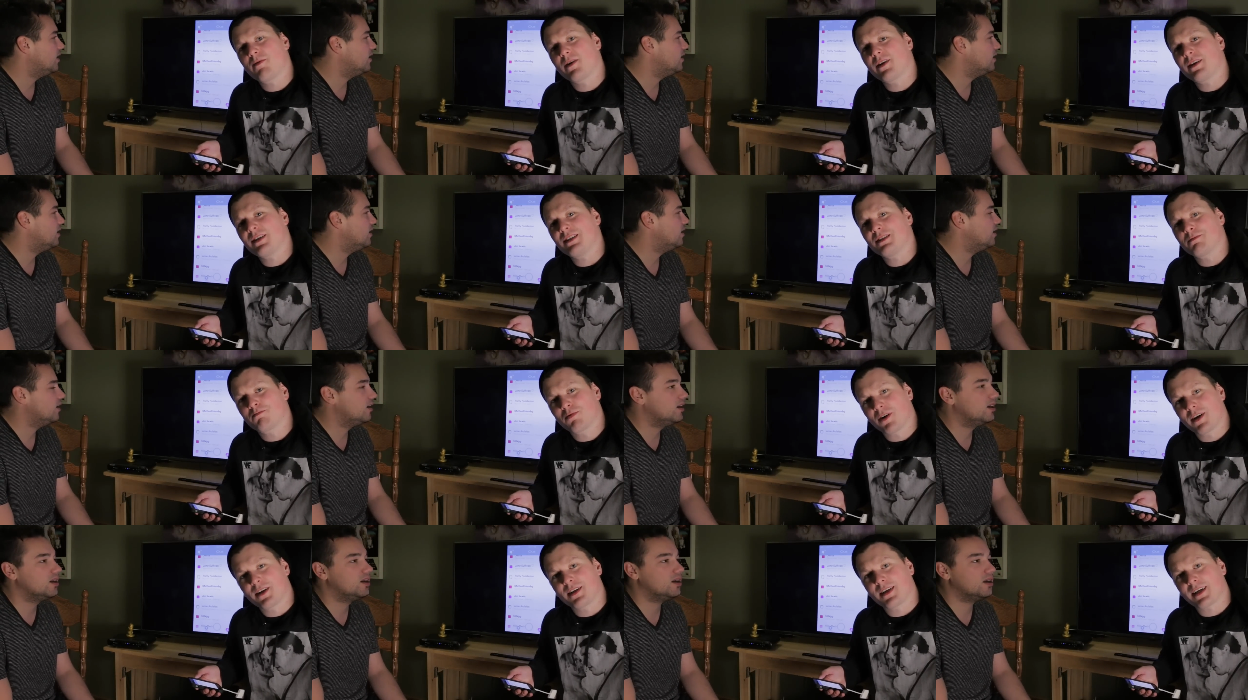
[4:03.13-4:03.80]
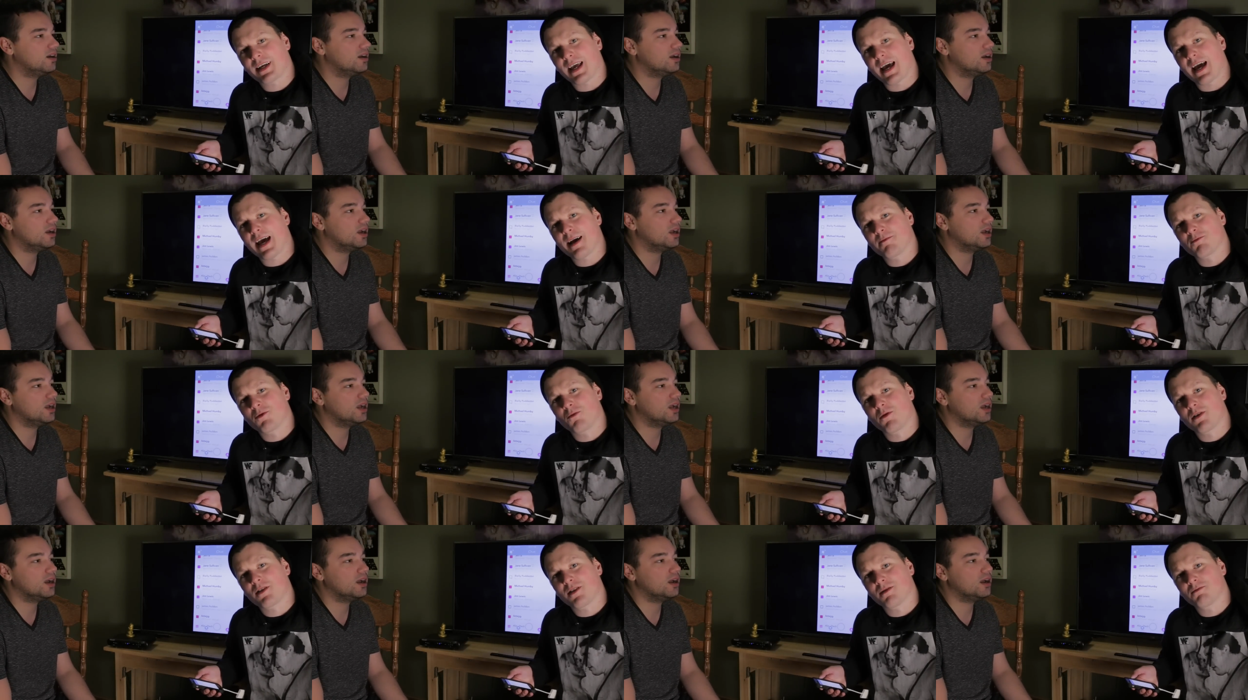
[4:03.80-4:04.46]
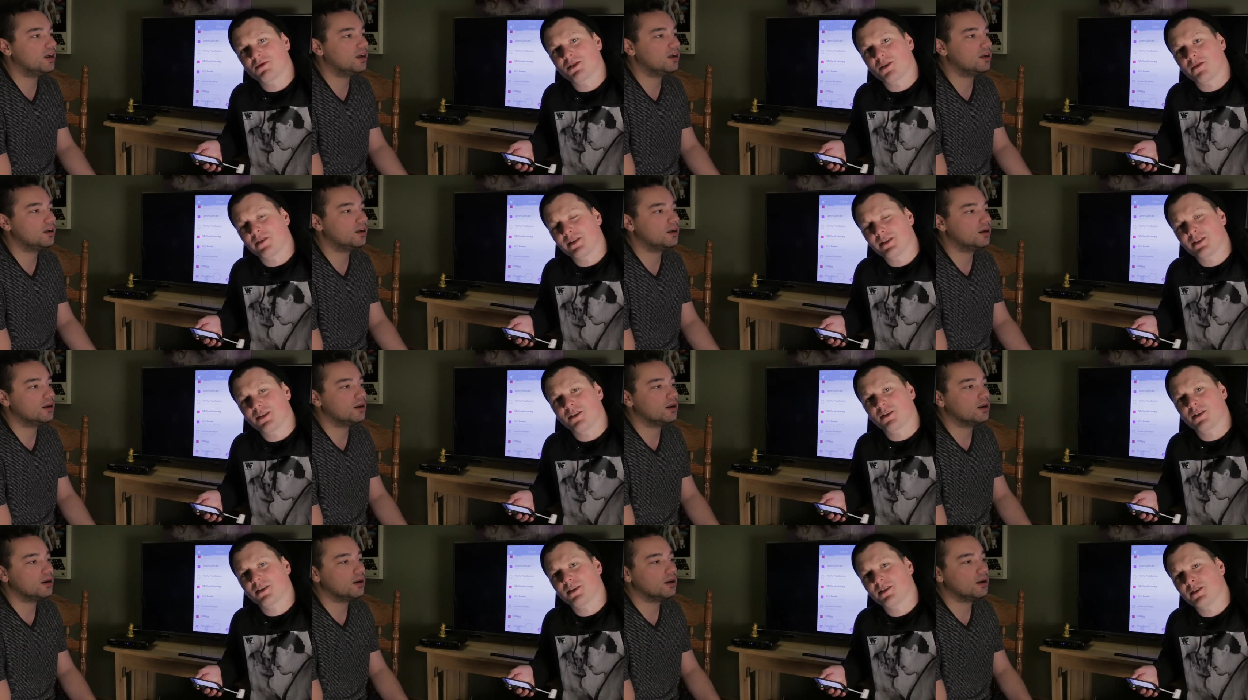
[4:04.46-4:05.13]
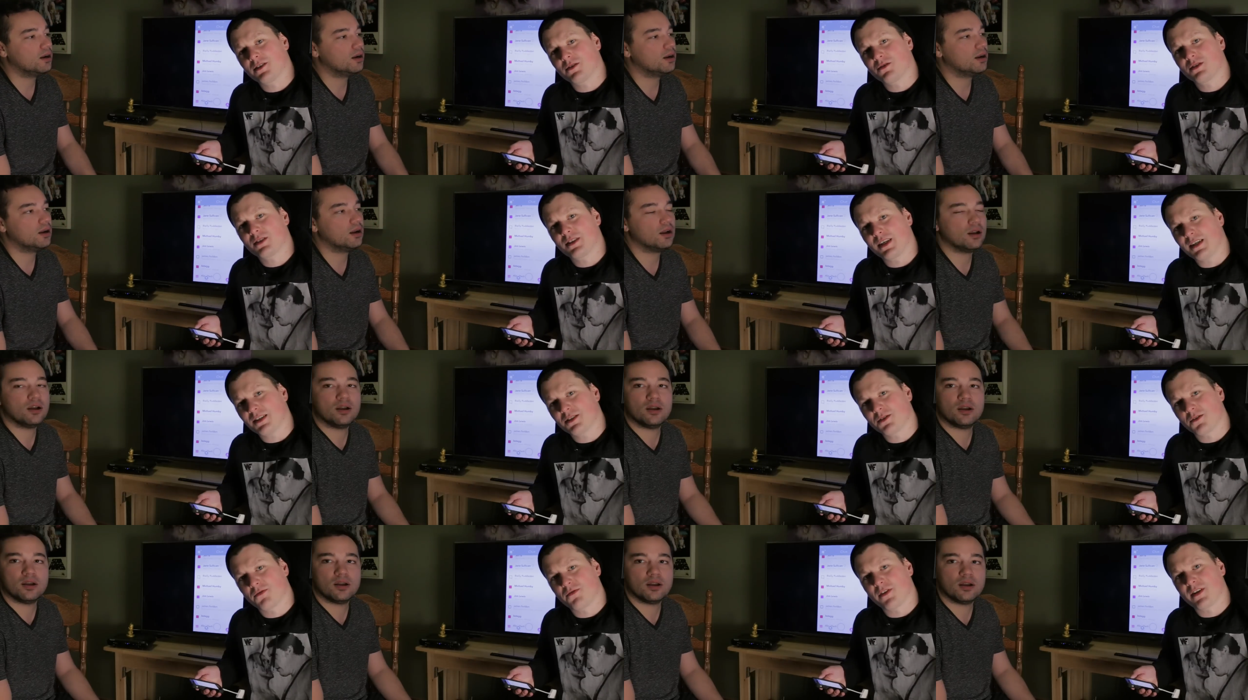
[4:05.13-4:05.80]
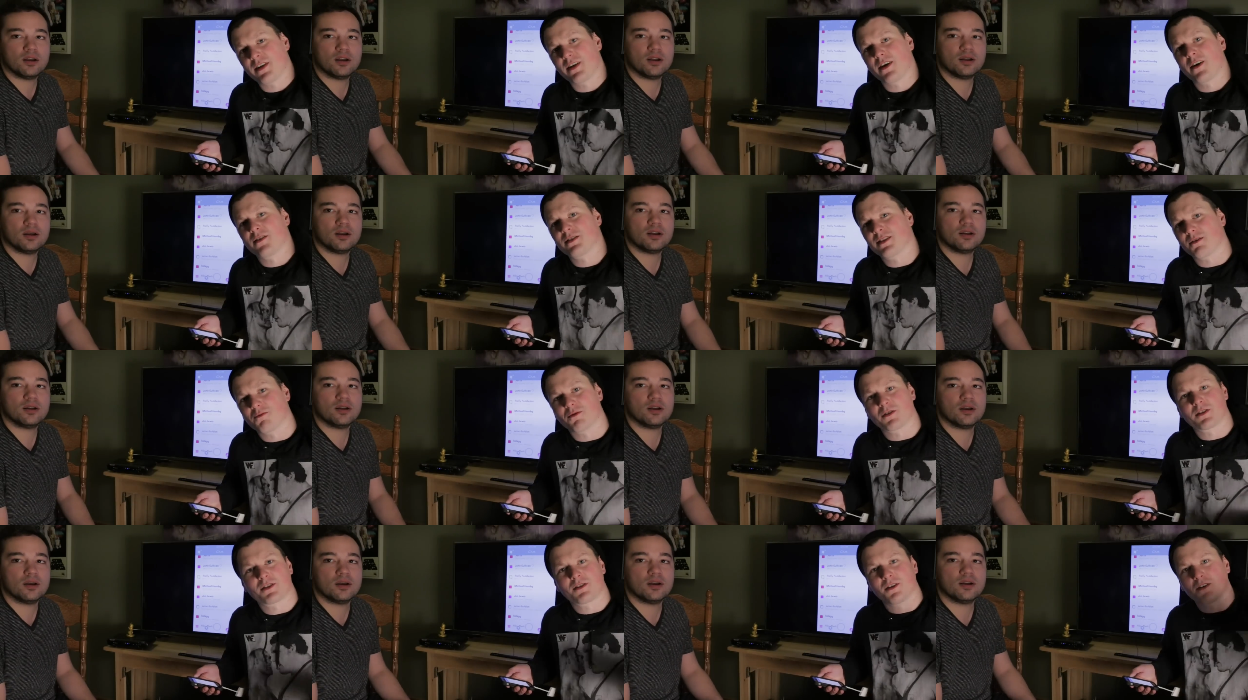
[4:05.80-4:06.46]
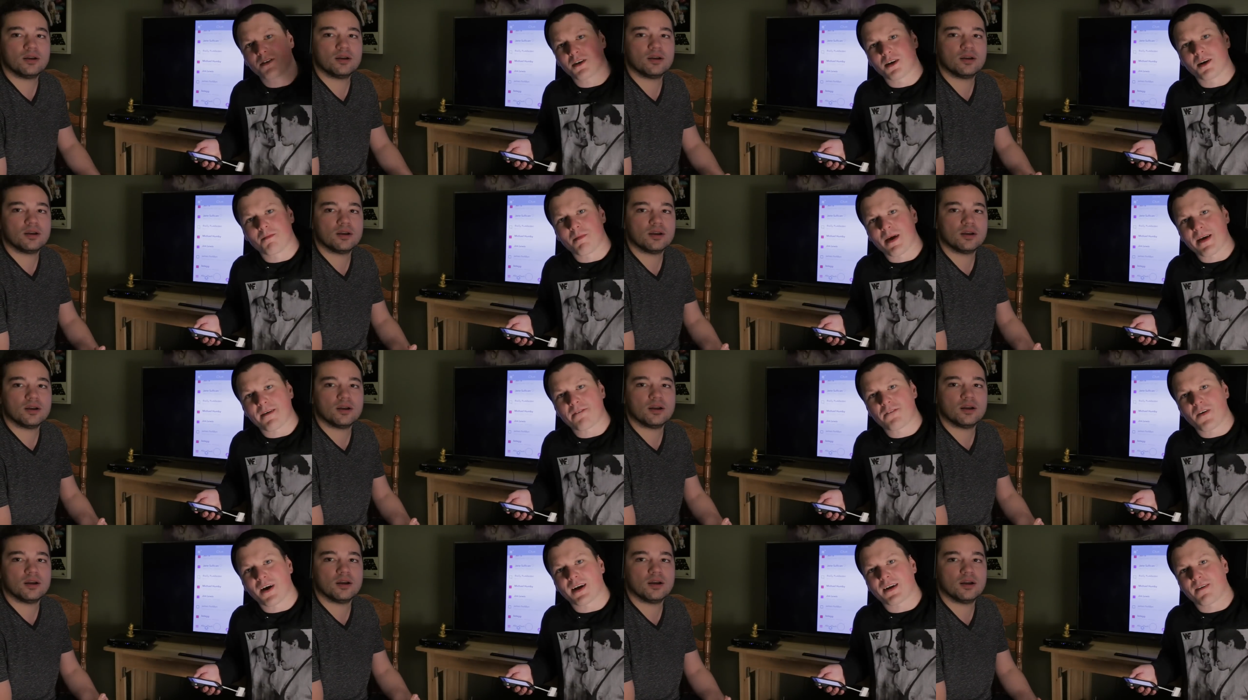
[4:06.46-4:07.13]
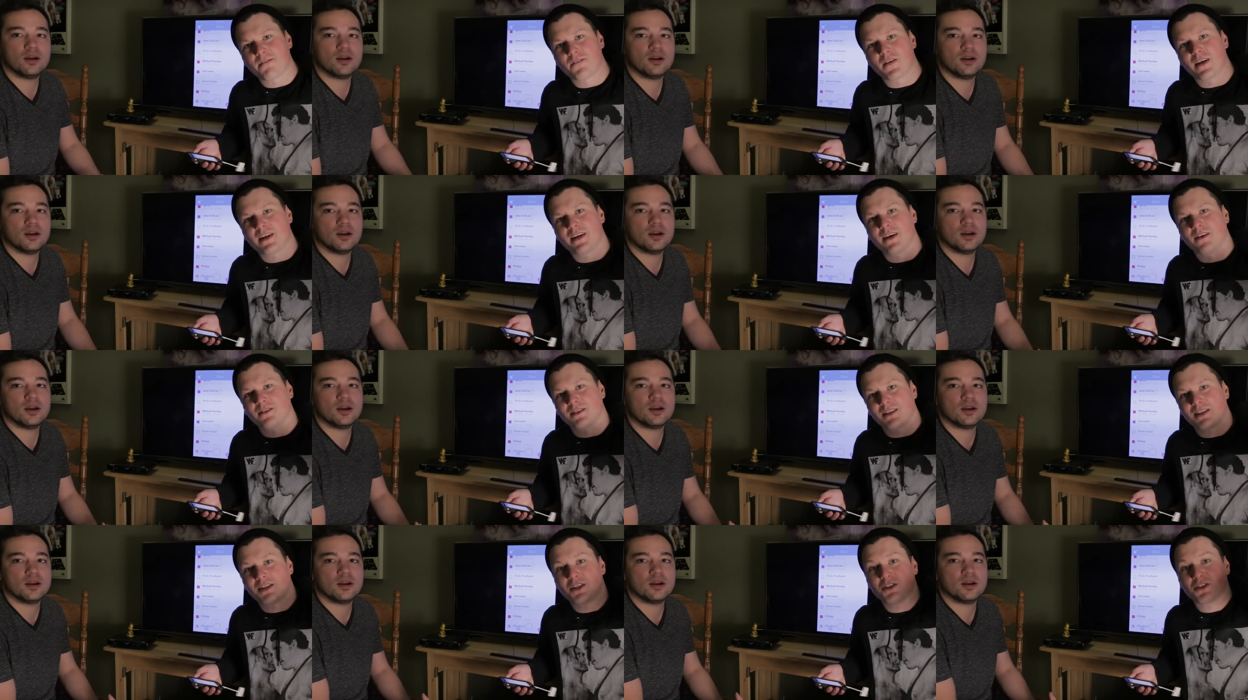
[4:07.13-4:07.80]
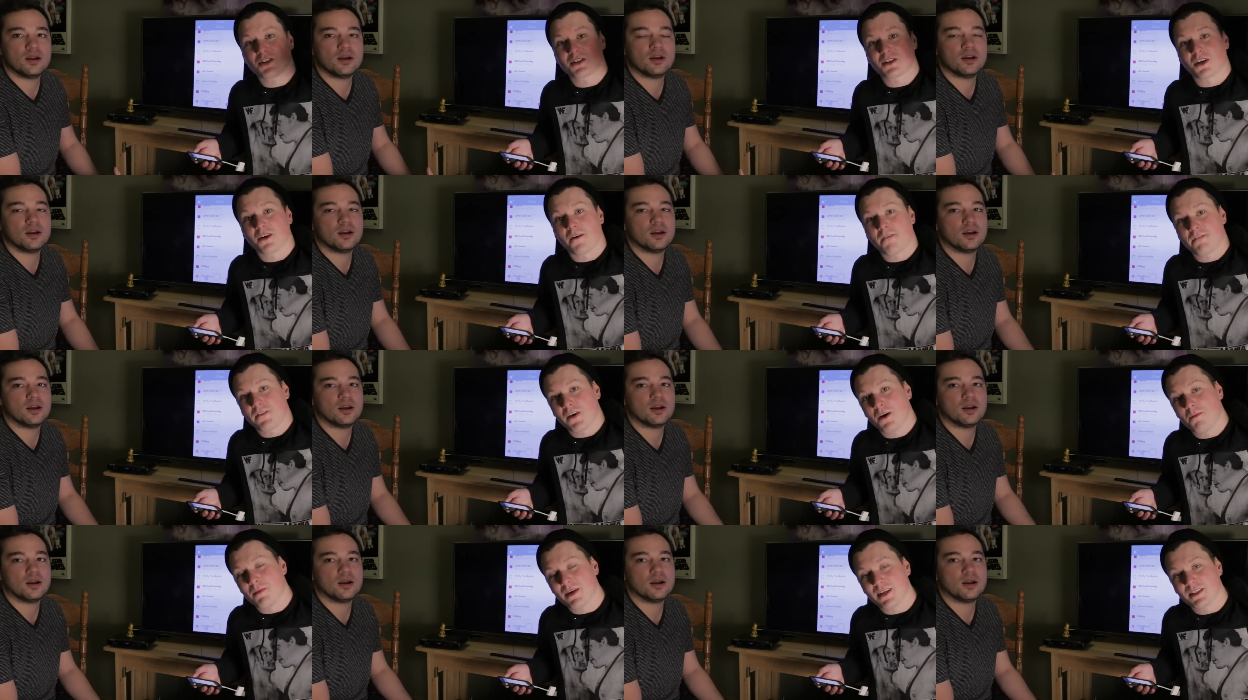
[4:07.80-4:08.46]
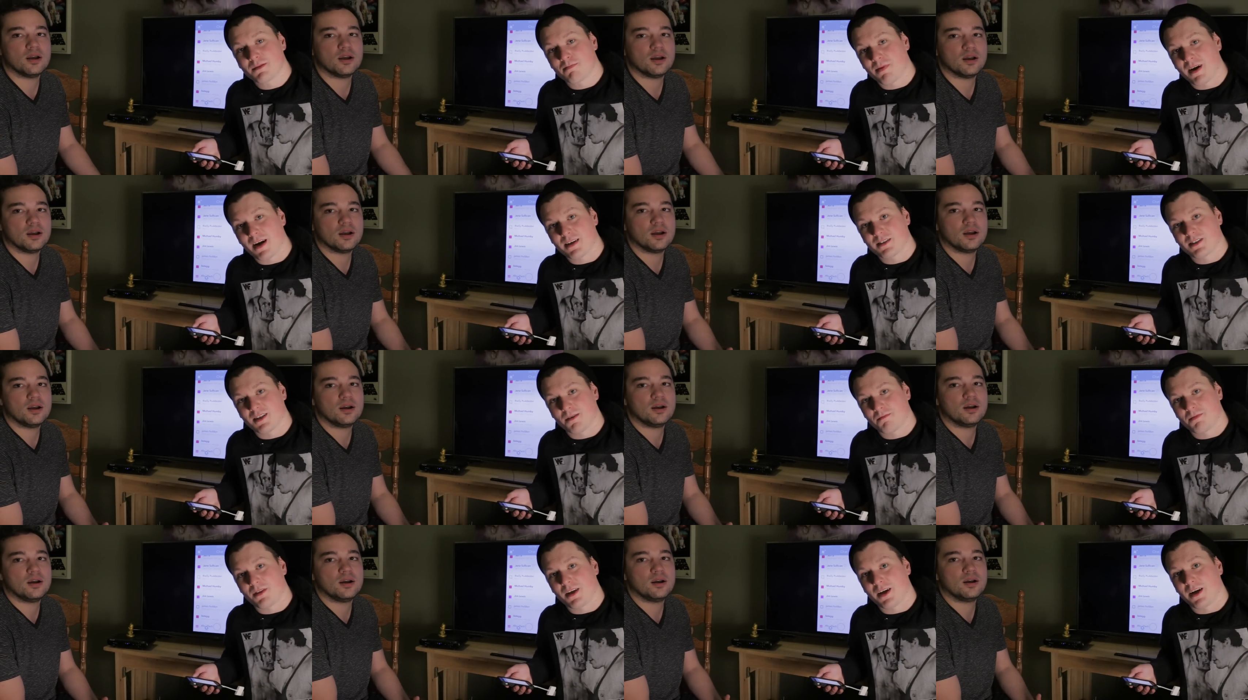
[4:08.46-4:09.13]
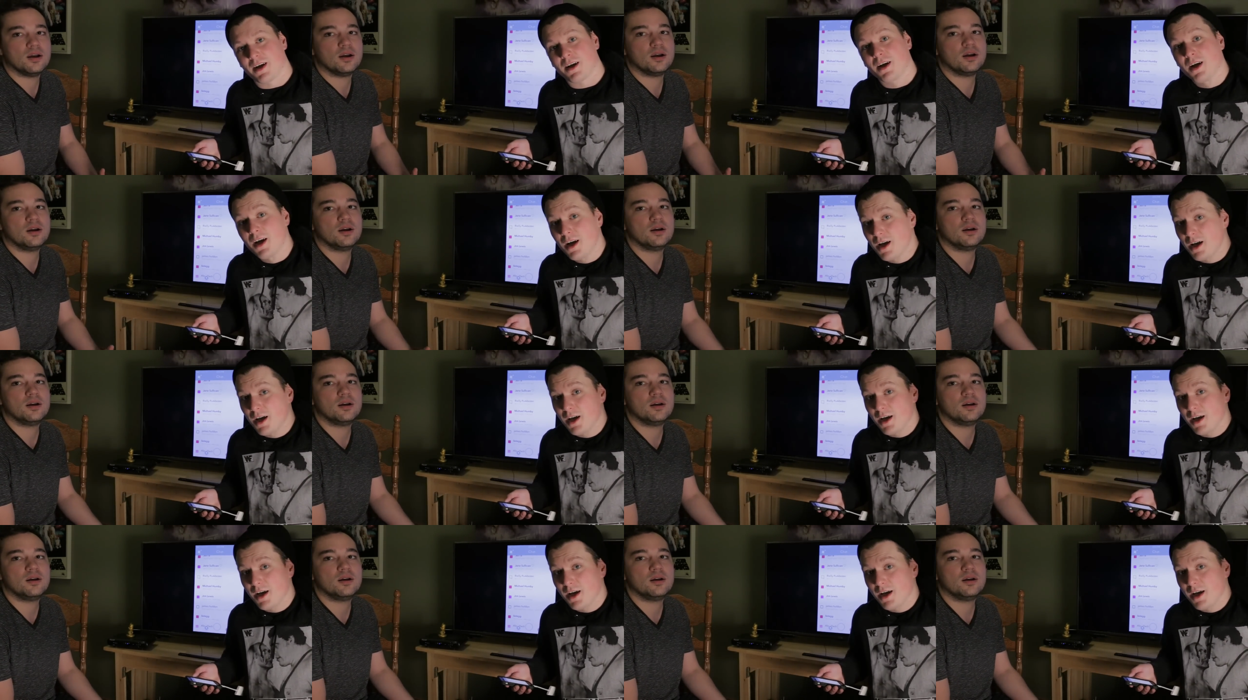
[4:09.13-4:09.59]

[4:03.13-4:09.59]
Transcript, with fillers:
Speaker 1: but he's bringing a camera with him, so he's still gonna do Cecil videos, and we're still gonna make fucking videos, and he's just gonna film his parts up there.